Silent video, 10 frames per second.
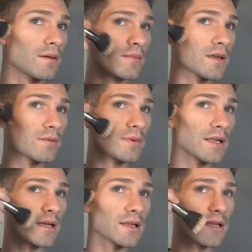I'm going to
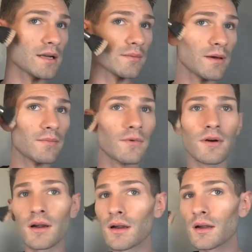blend a little bit
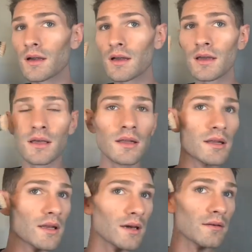more
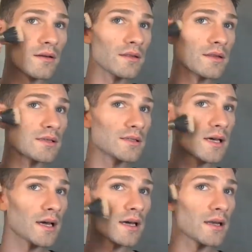down on this
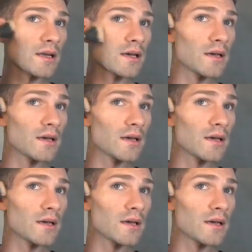side.